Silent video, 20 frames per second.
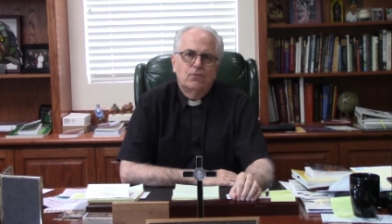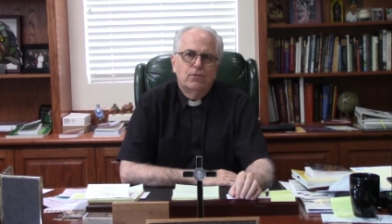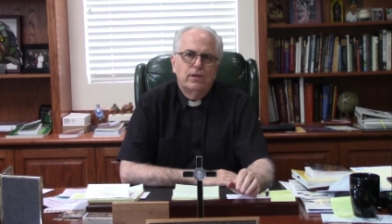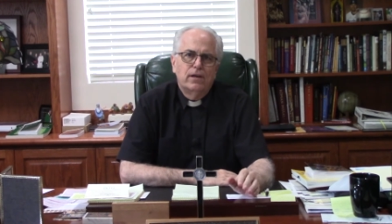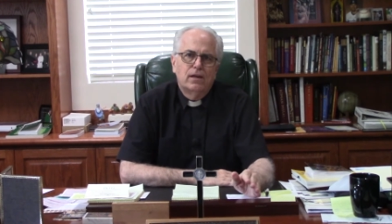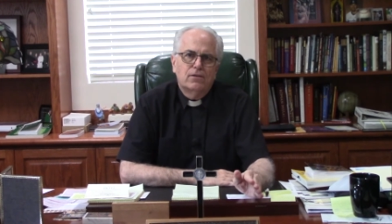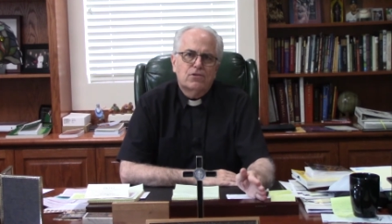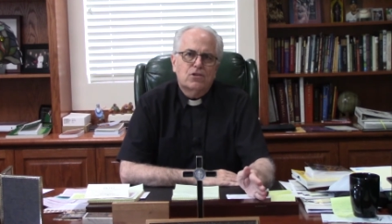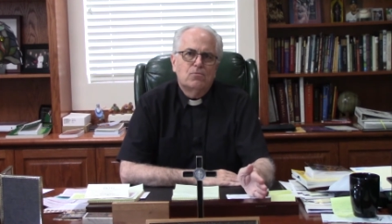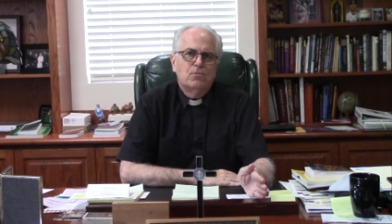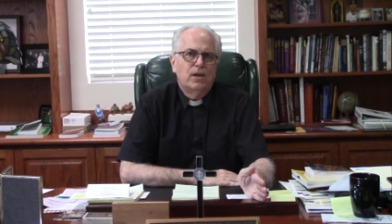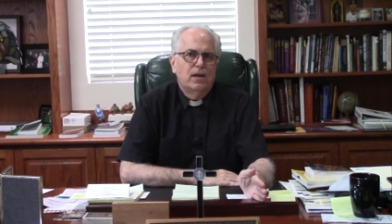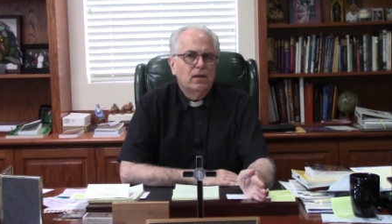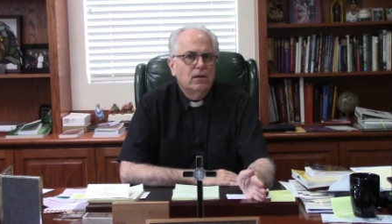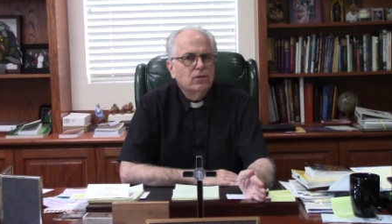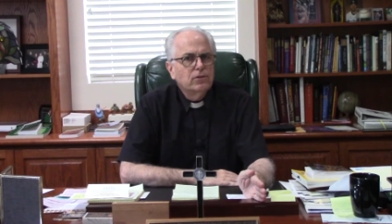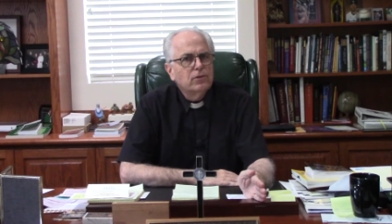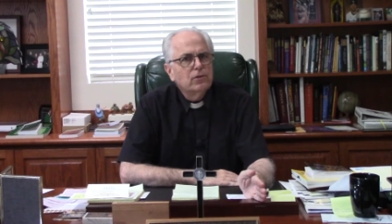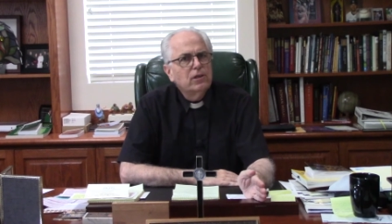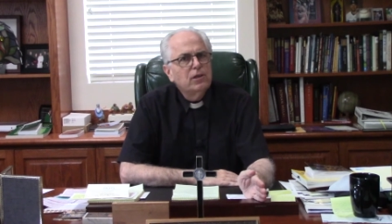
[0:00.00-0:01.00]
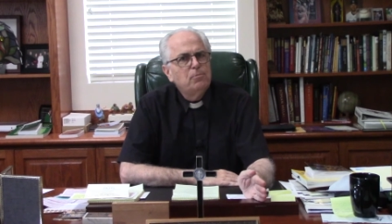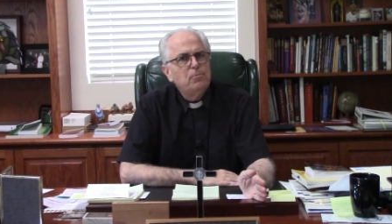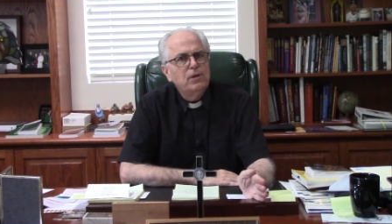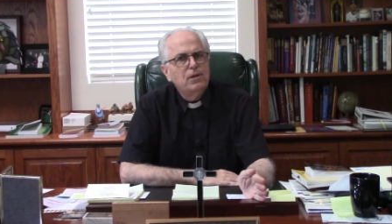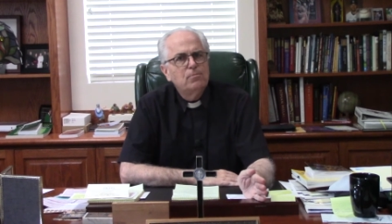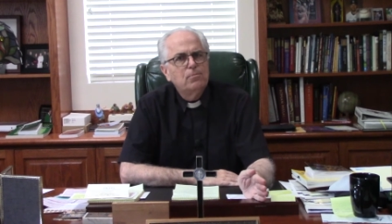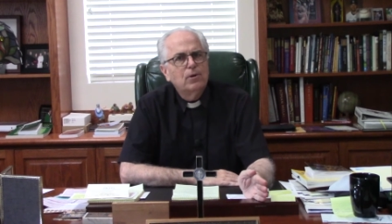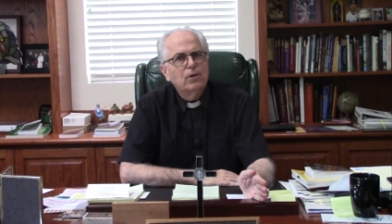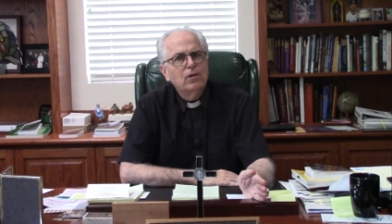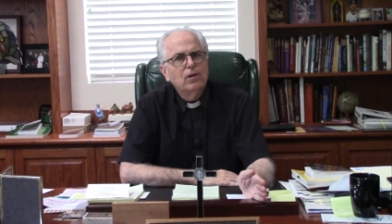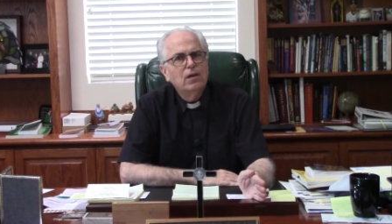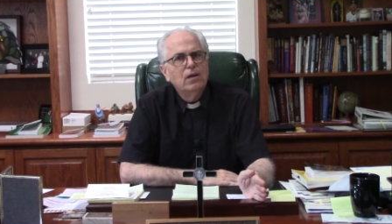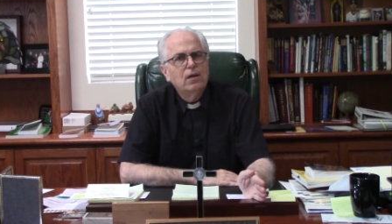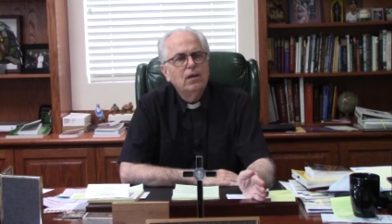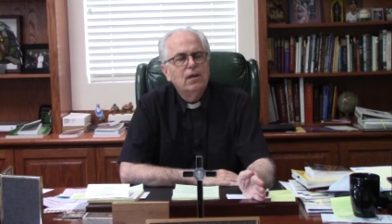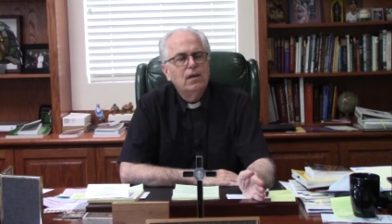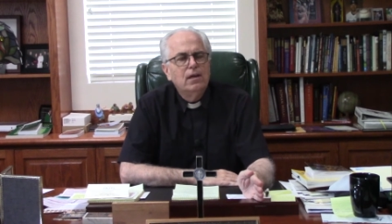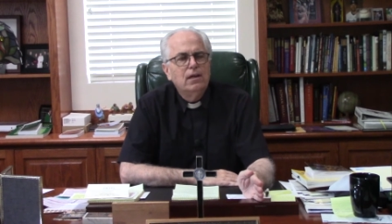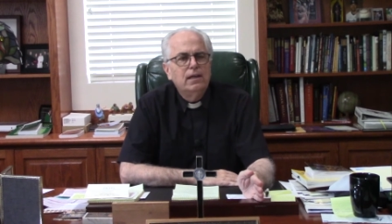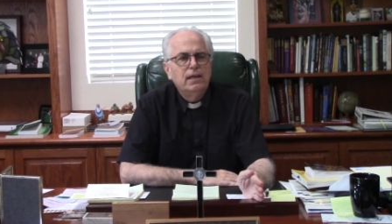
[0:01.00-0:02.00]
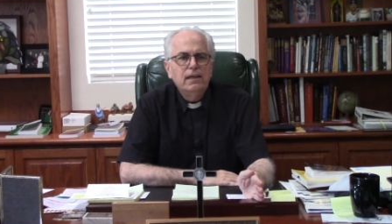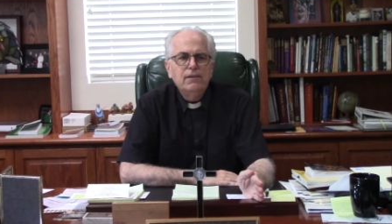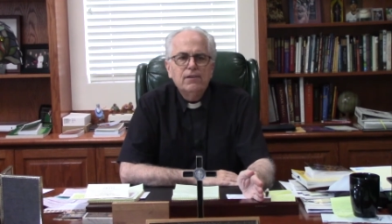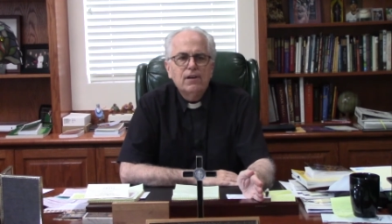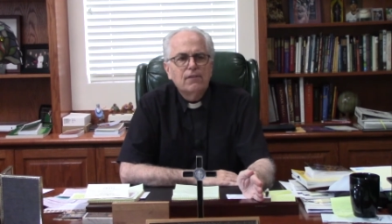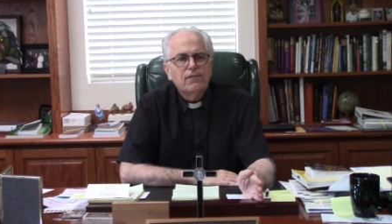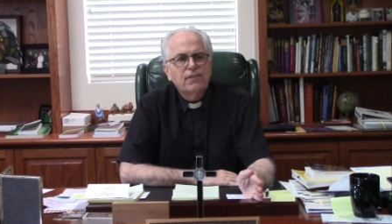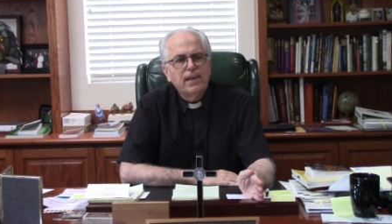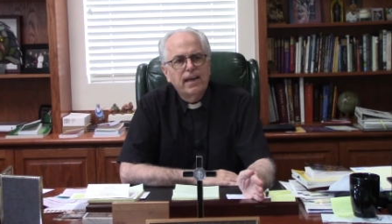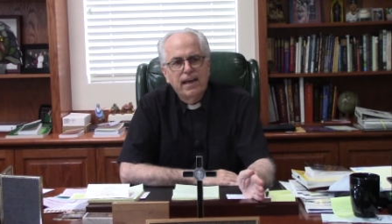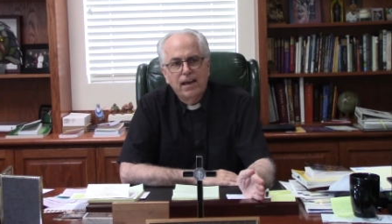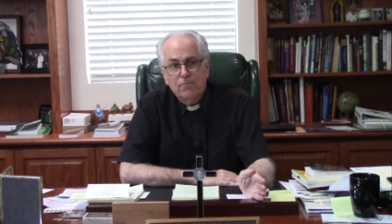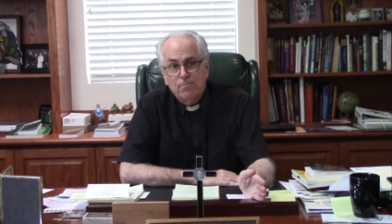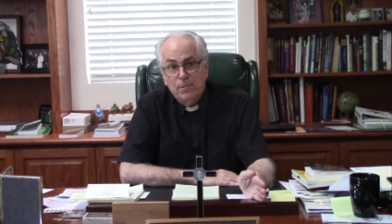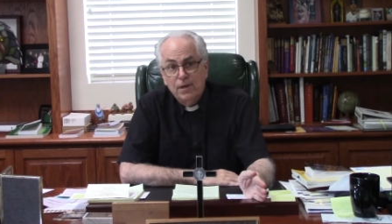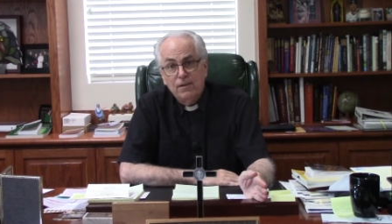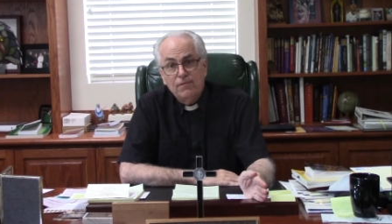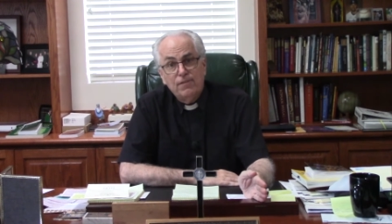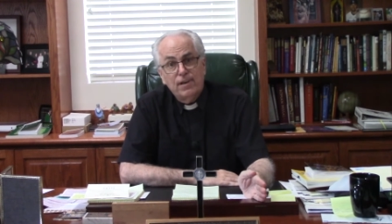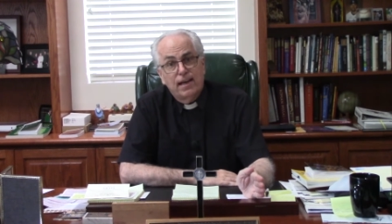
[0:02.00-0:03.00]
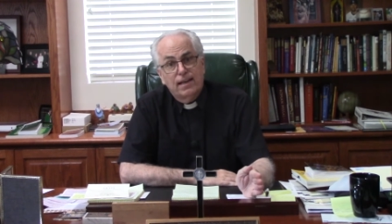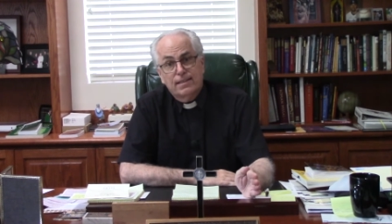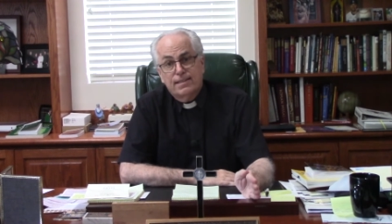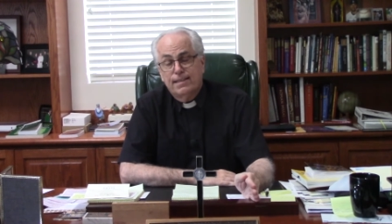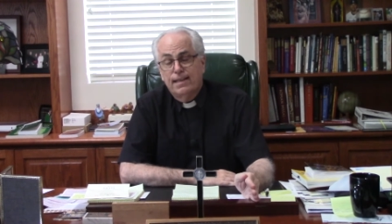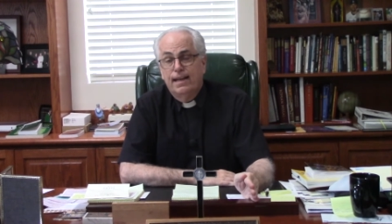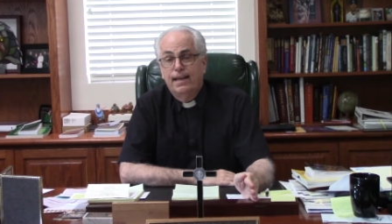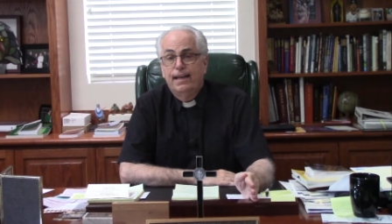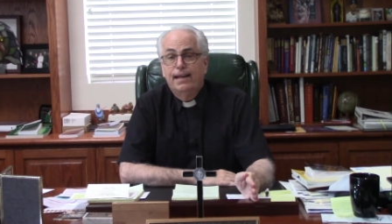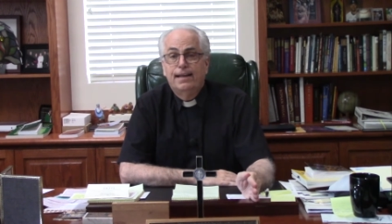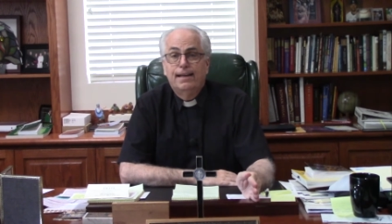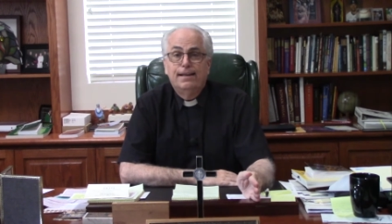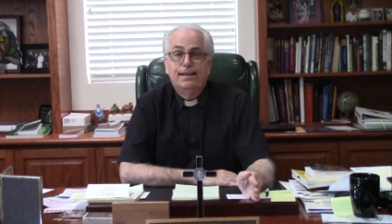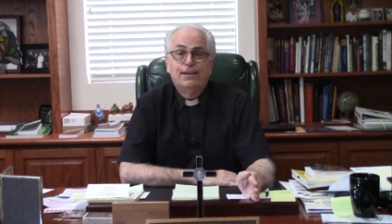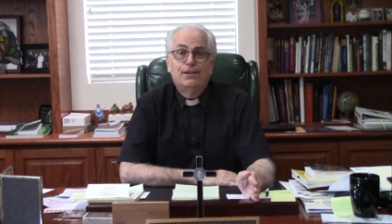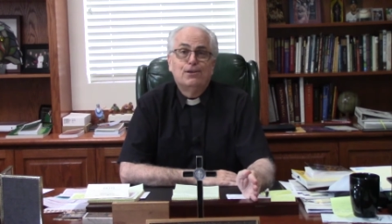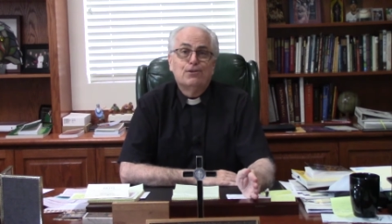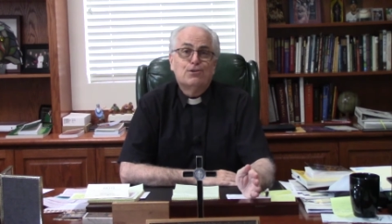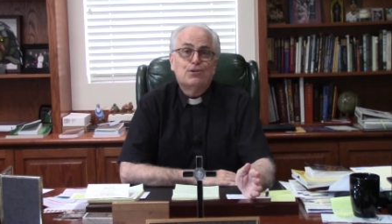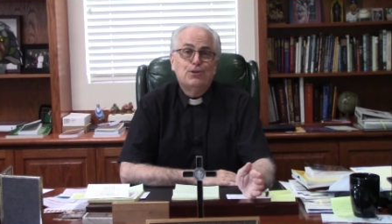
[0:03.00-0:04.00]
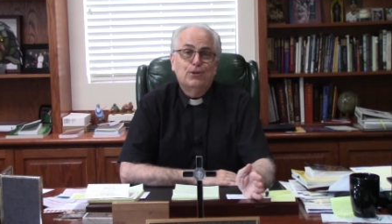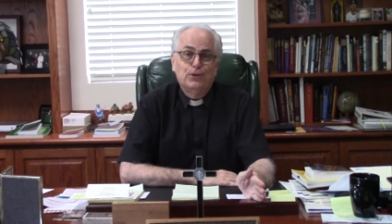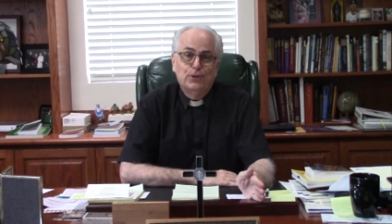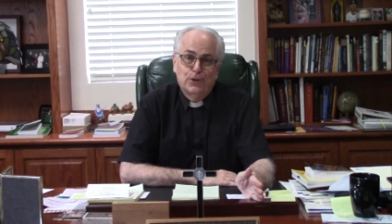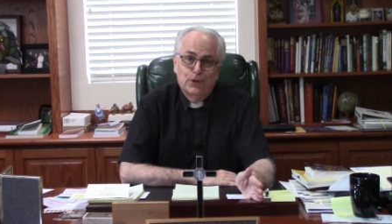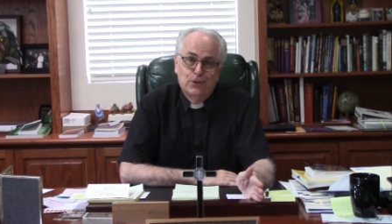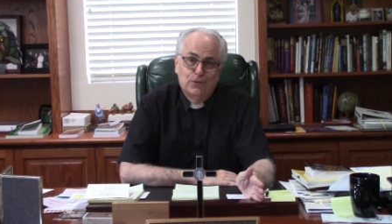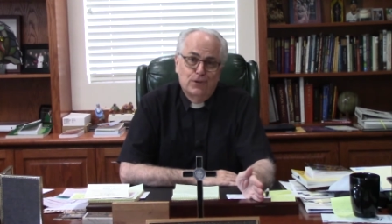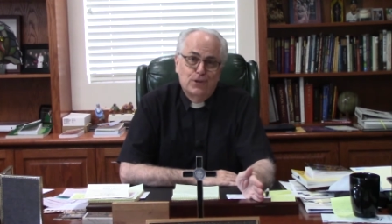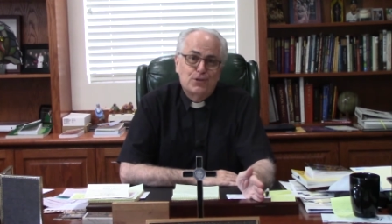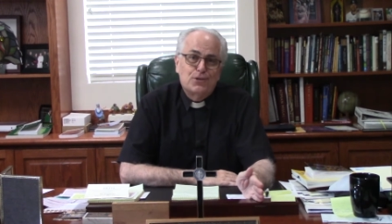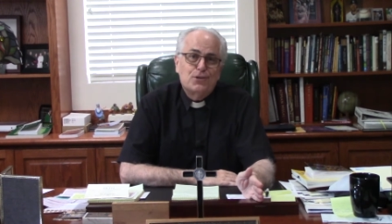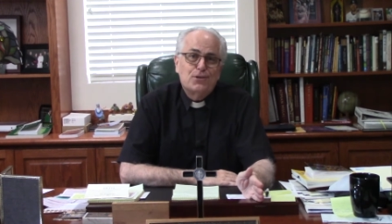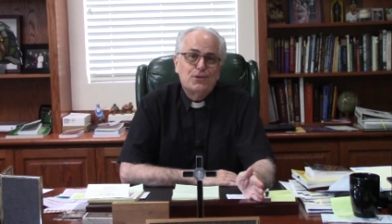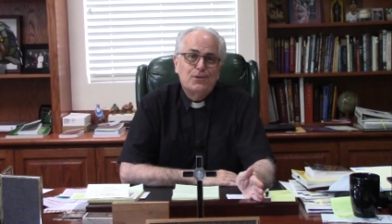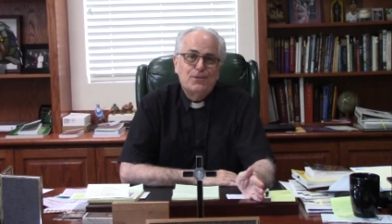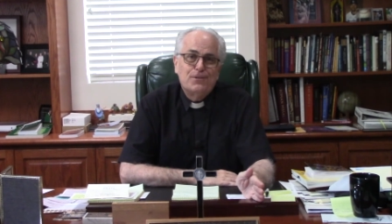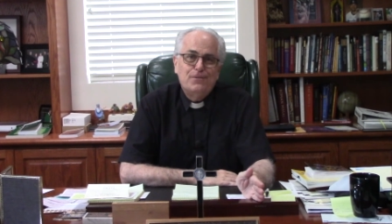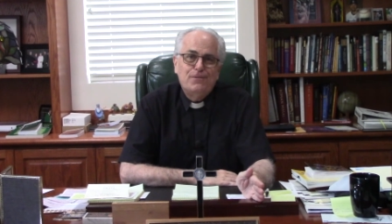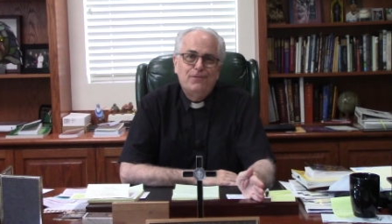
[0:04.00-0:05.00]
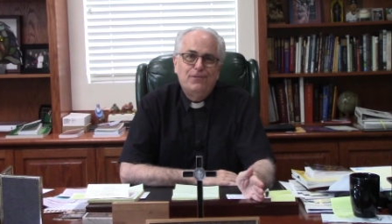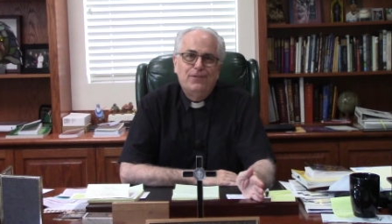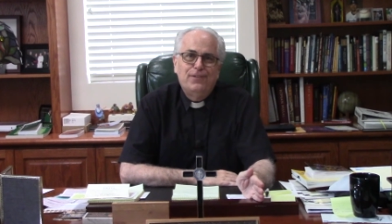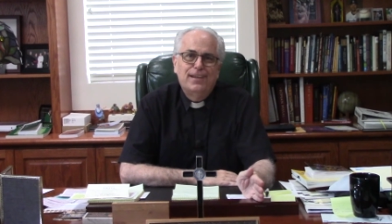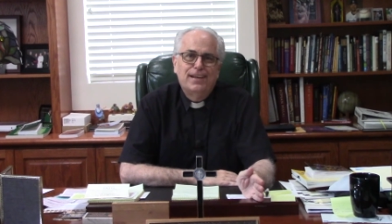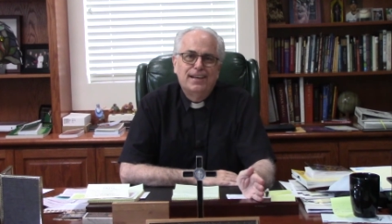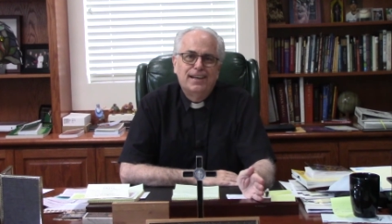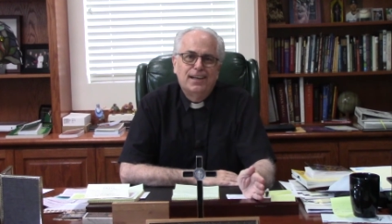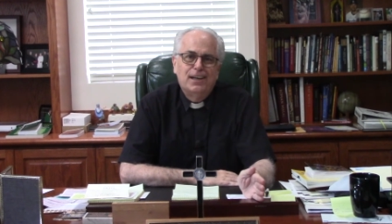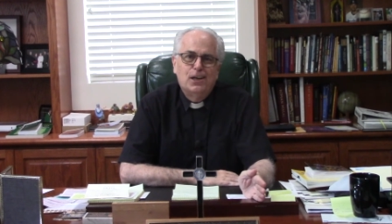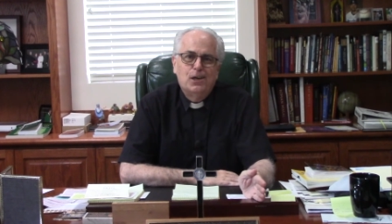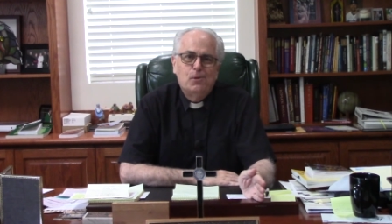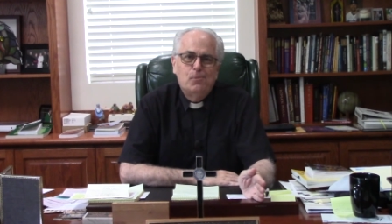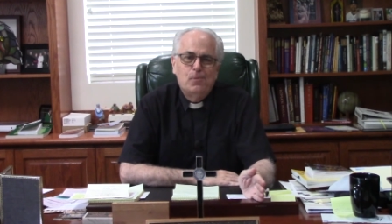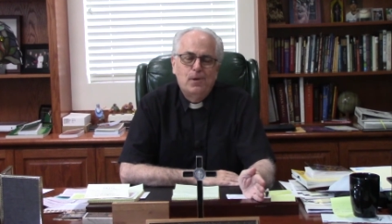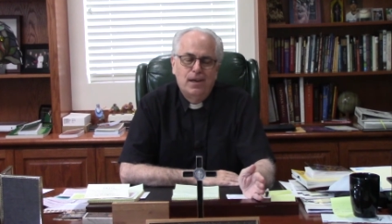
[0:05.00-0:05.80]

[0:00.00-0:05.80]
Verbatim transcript: We have some elderly people, even if they have been vaccinated, they're still nervous. Um,